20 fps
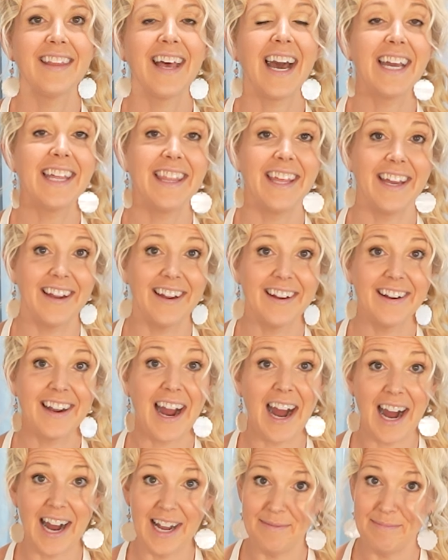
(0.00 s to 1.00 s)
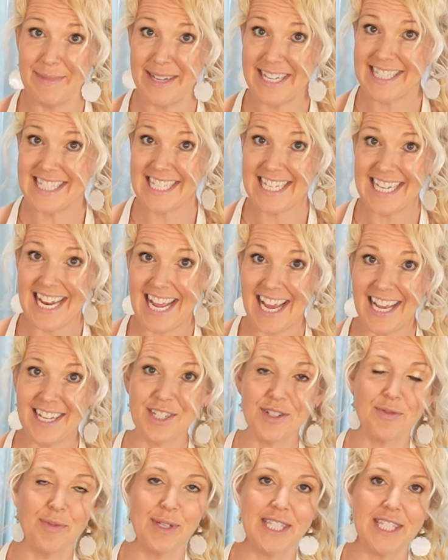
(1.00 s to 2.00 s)
Hi there, I'm Nancy
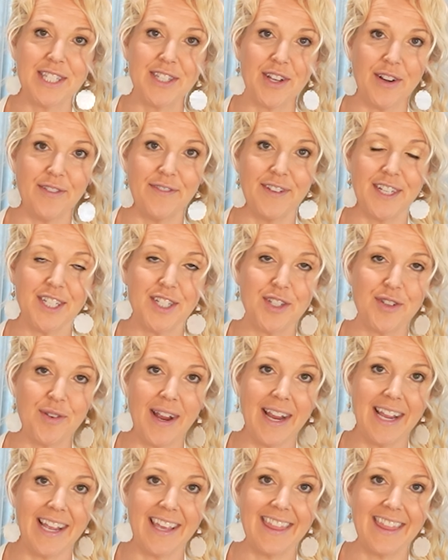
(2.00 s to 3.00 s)
Nash with Starfish Strength,